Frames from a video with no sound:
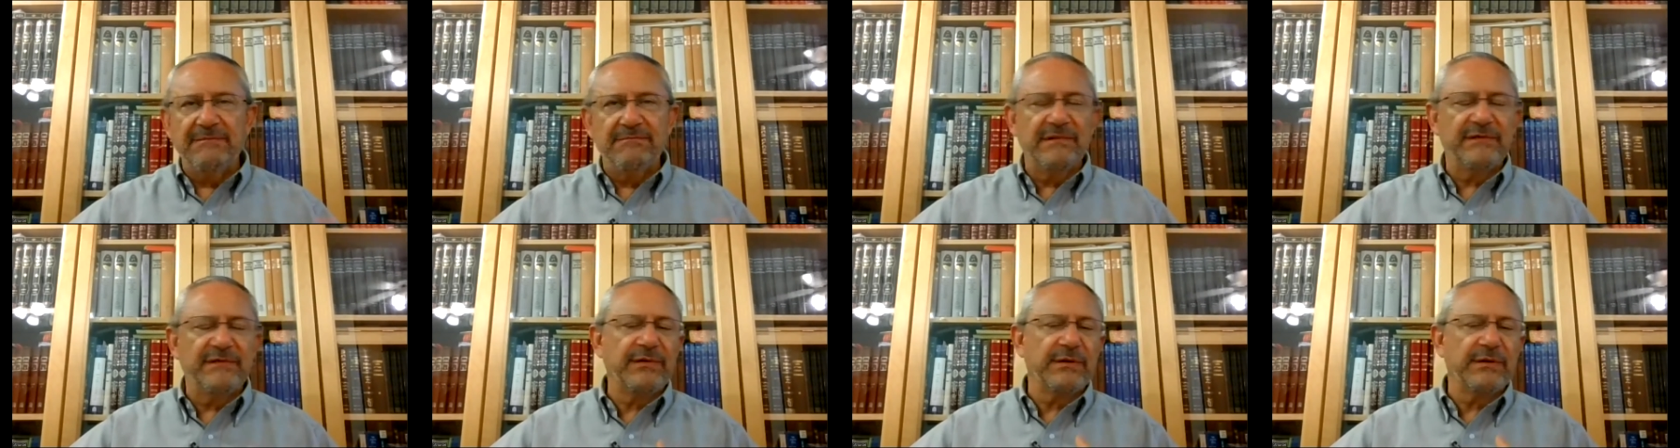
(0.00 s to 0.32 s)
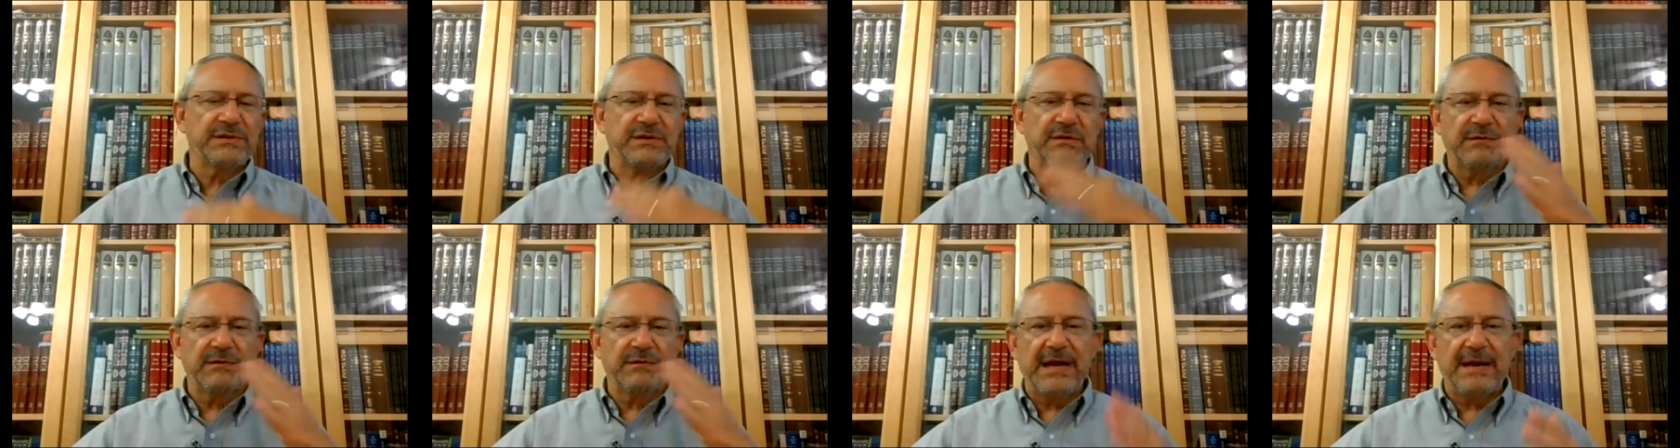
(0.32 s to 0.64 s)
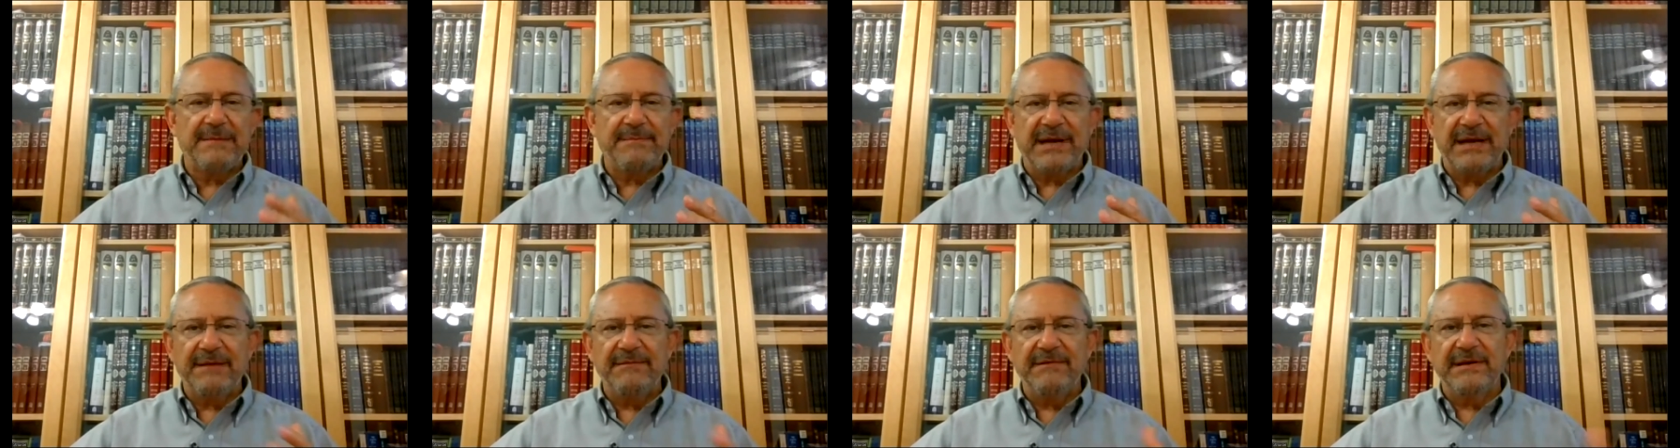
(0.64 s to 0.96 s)
even before I was a
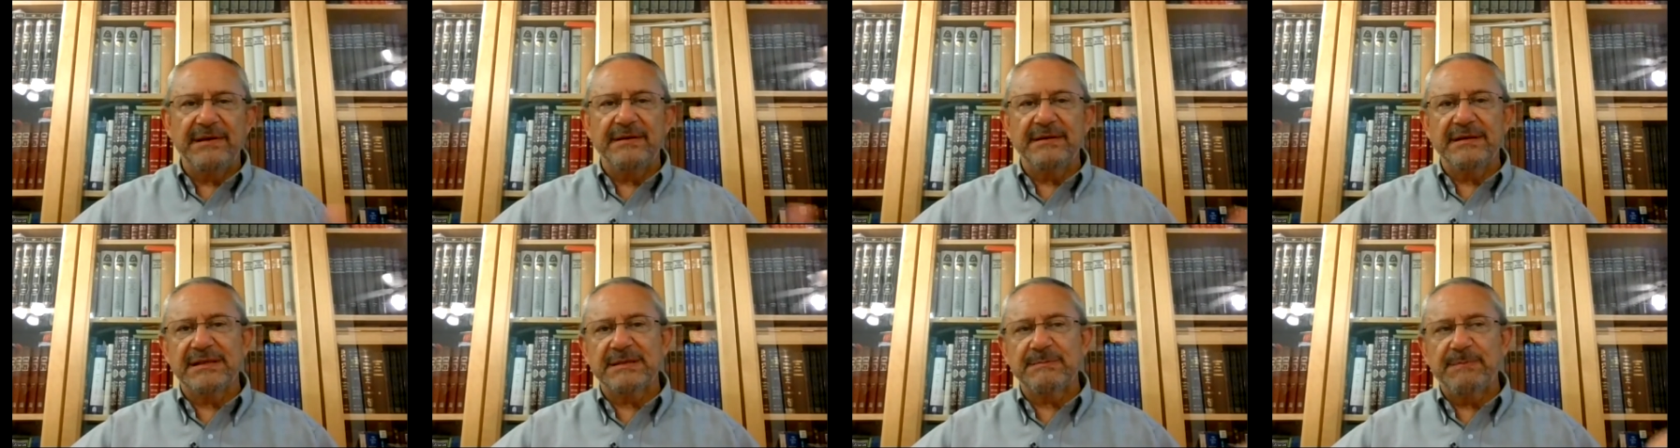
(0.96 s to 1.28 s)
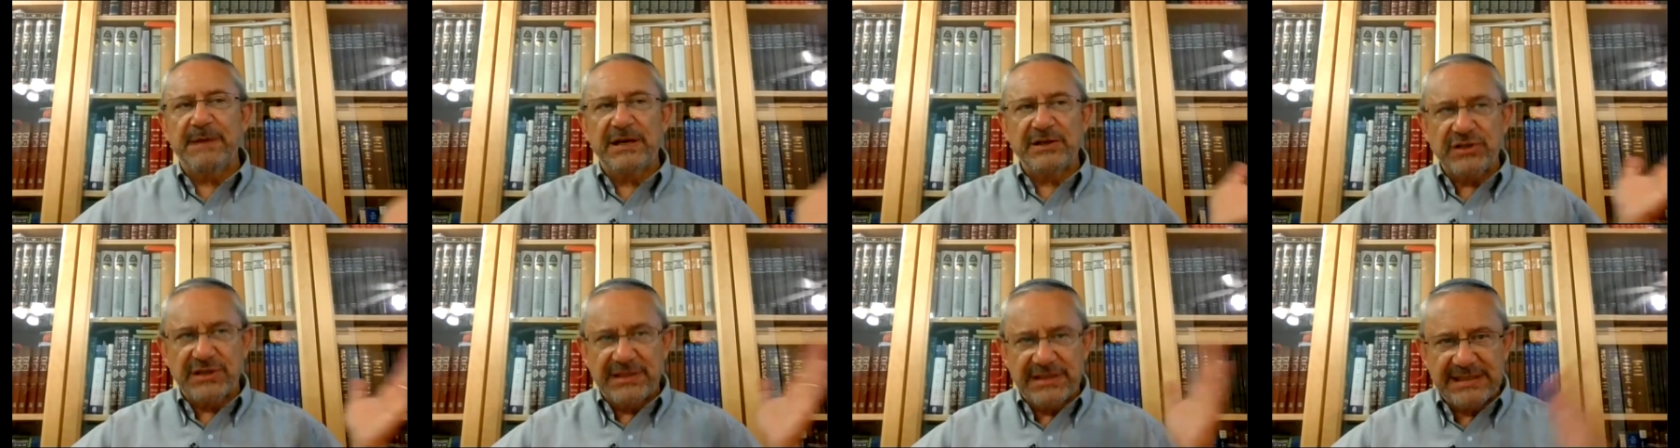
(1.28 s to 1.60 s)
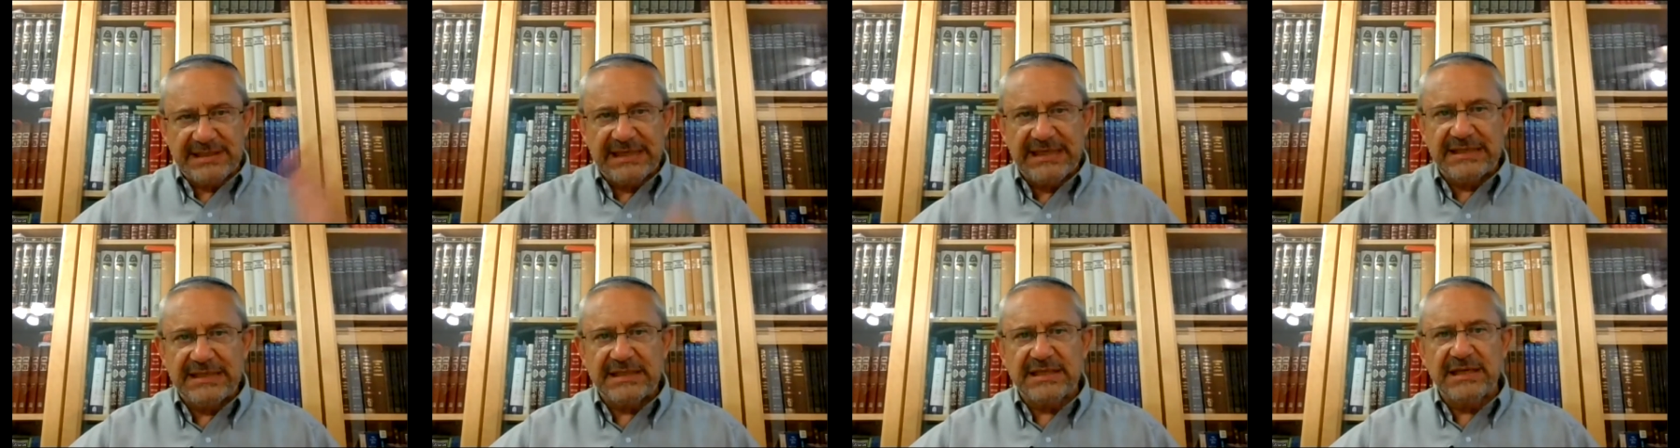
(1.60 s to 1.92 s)
rabbi, even especially
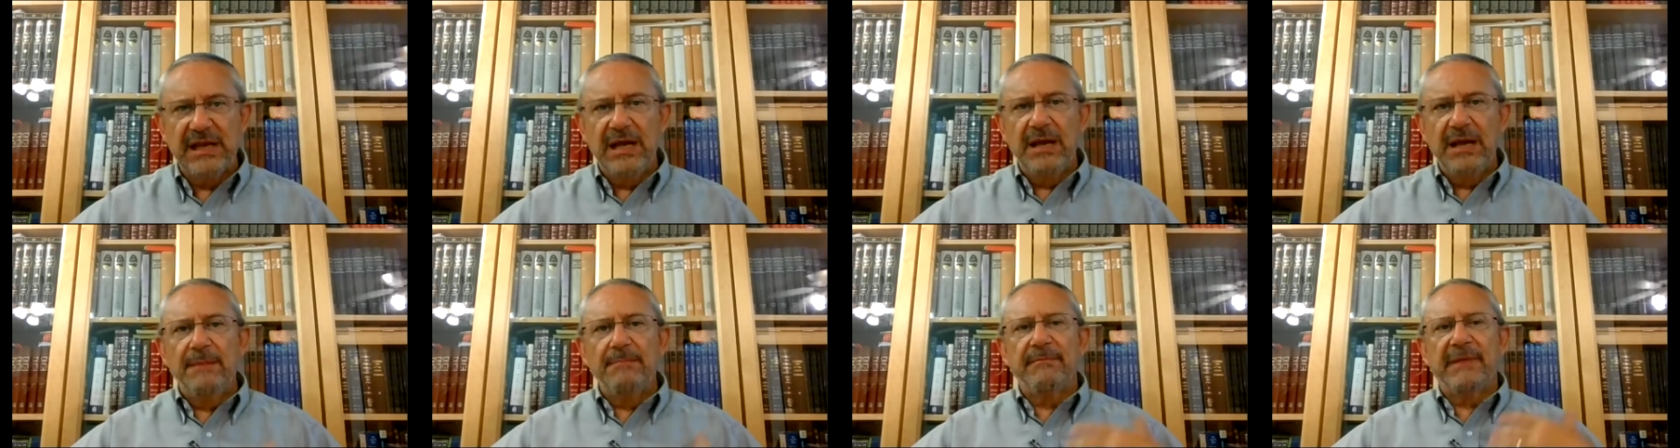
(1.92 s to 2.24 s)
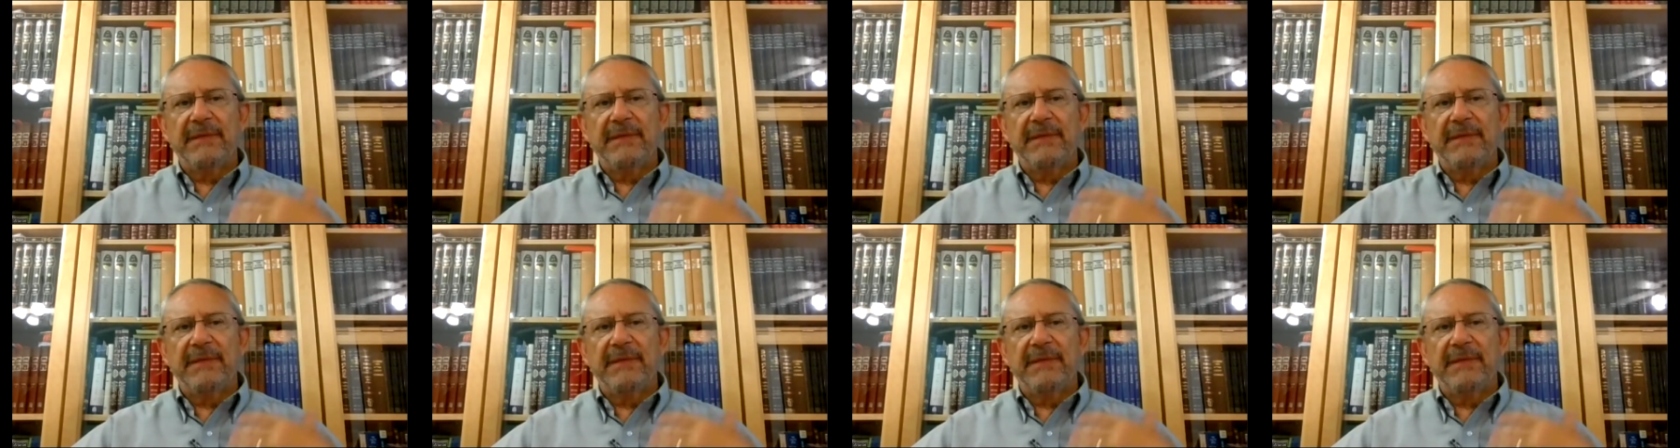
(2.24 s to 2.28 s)
since,